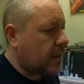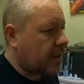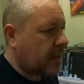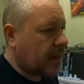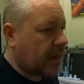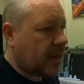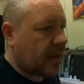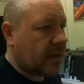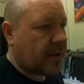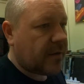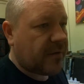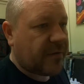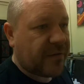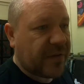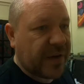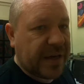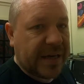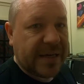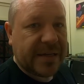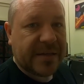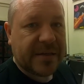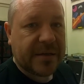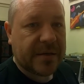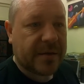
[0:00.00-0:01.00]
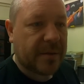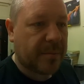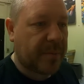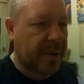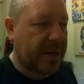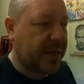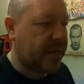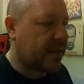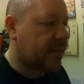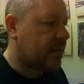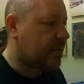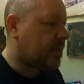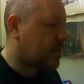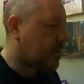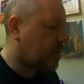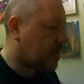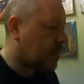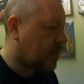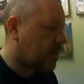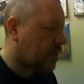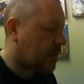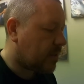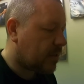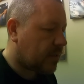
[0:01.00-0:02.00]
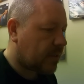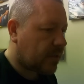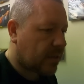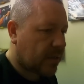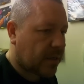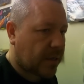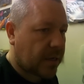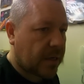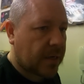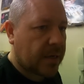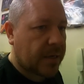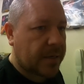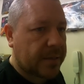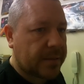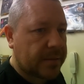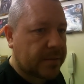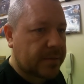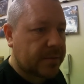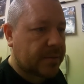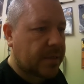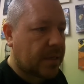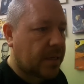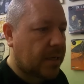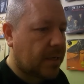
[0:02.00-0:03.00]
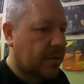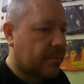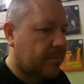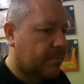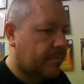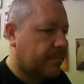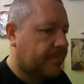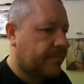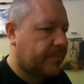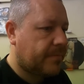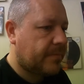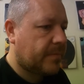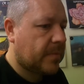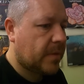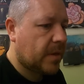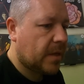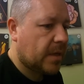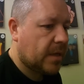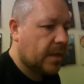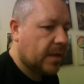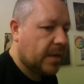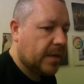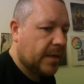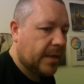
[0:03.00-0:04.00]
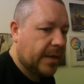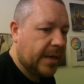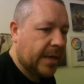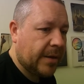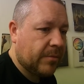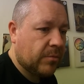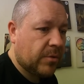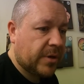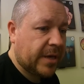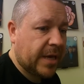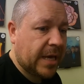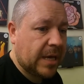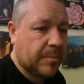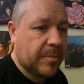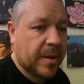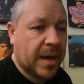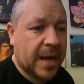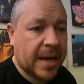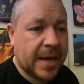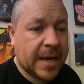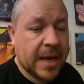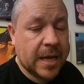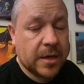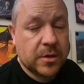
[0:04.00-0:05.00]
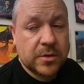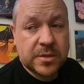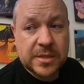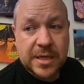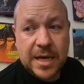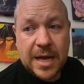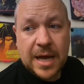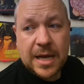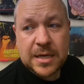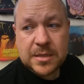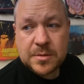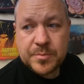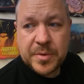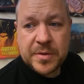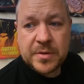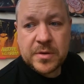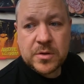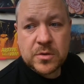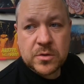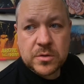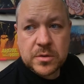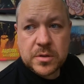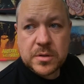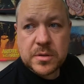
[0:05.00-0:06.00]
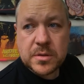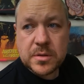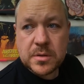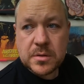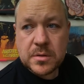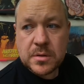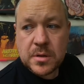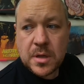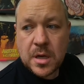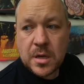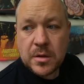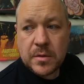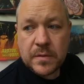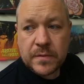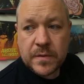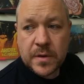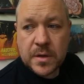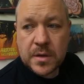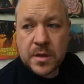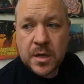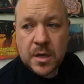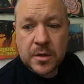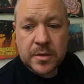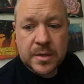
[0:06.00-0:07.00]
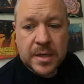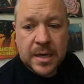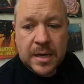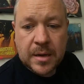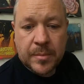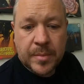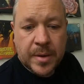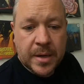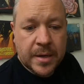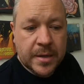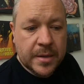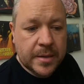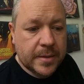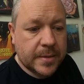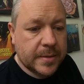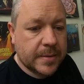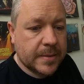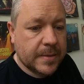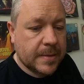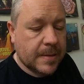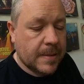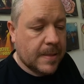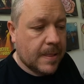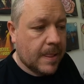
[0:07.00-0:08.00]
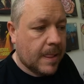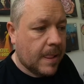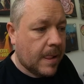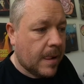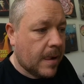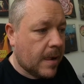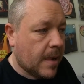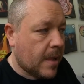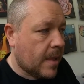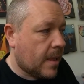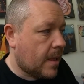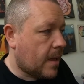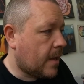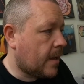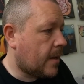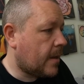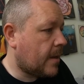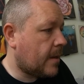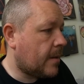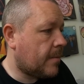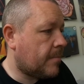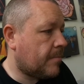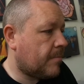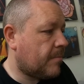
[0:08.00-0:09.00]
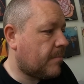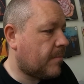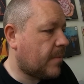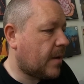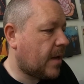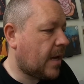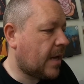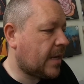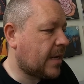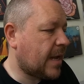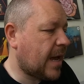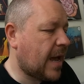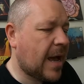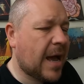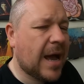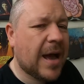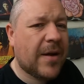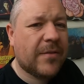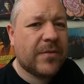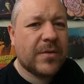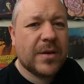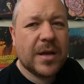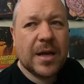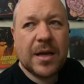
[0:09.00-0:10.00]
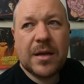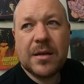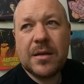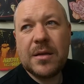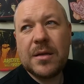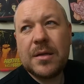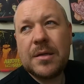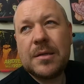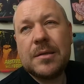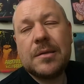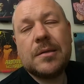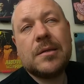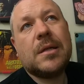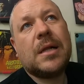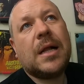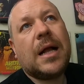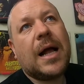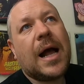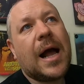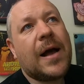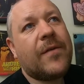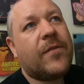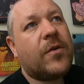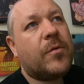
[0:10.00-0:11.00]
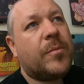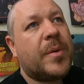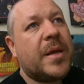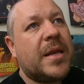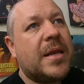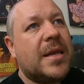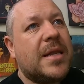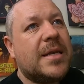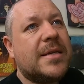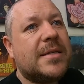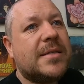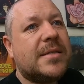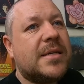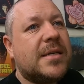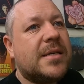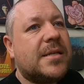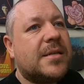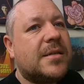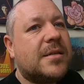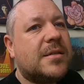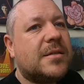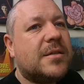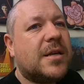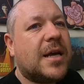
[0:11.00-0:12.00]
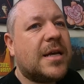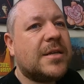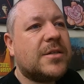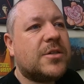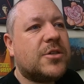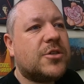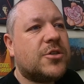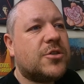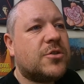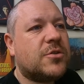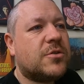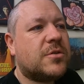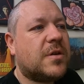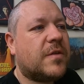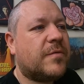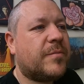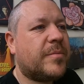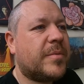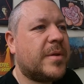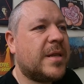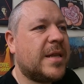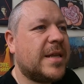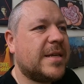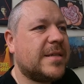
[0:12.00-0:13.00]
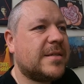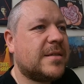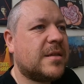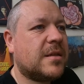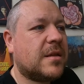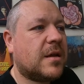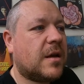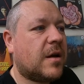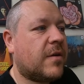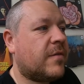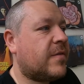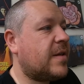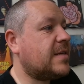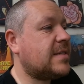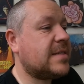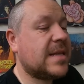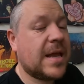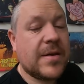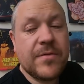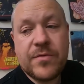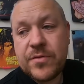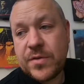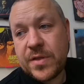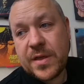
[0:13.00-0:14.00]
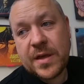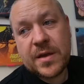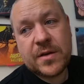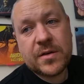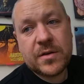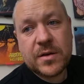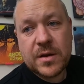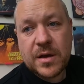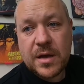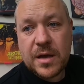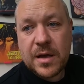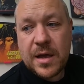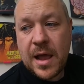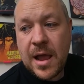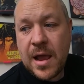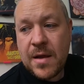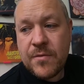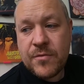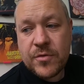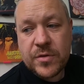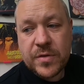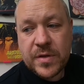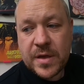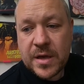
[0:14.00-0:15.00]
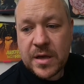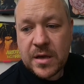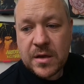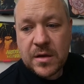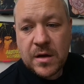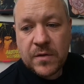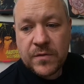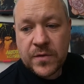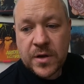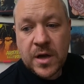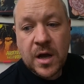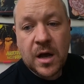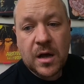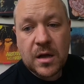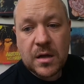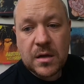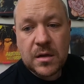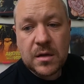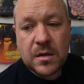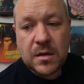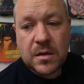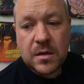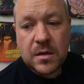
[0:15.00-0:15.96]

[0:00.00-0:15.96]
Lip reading: Yeah, feed the beast, and it will keep paying out, because it has been good. No, I've got no doubt about it. And I have I been listing as I should? I've been listing. I've listed everything I've got